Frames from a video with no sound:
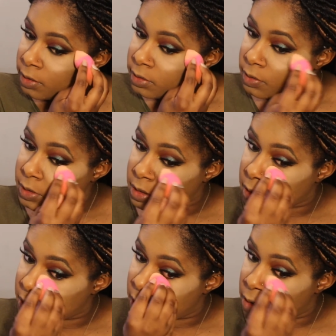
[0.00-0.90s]
So we're just
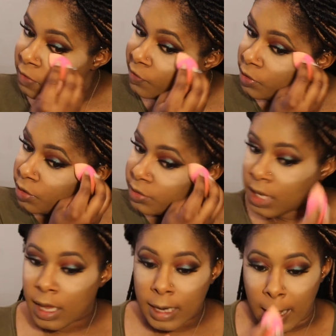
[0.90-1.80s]
going to go over those
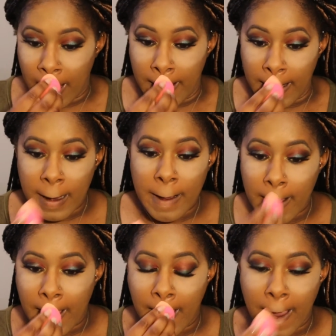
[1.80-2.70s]
highlight
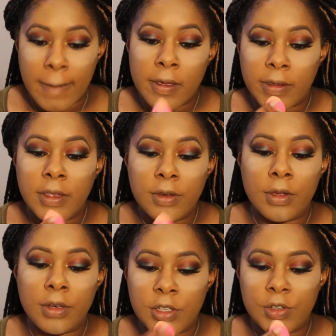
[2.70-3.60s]
area. You
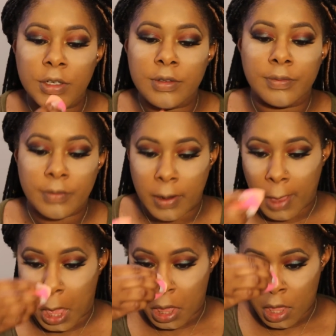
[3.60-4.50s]
know the drill.
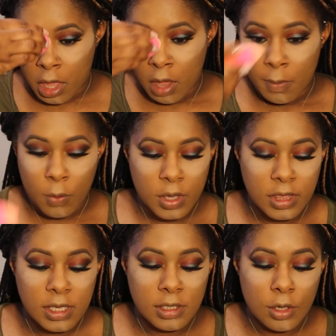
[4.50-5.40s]
But with
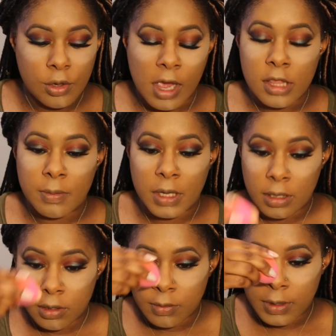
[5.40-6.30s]
this, though, you have to be a
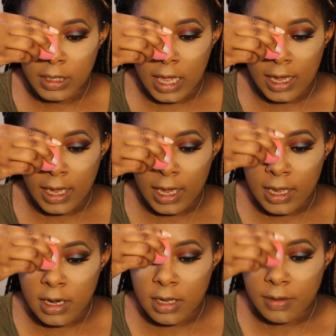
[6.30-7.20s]
little bit
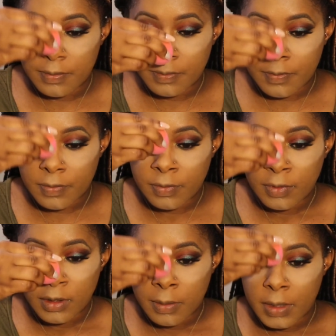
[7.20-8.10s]
light-handed
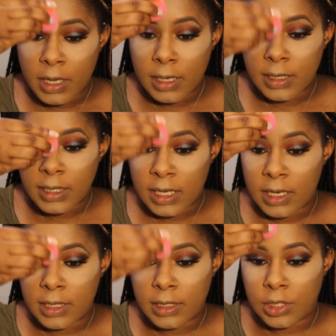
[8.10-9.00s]
because it
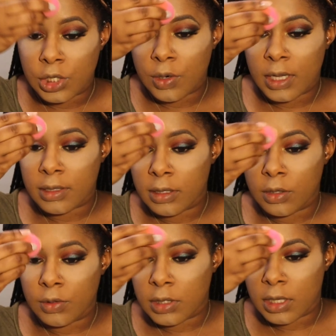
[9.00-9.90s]
isn't
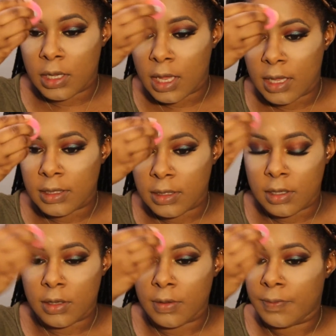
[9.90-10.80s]
translucent as
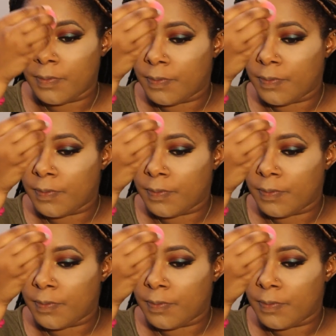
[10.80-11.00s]
the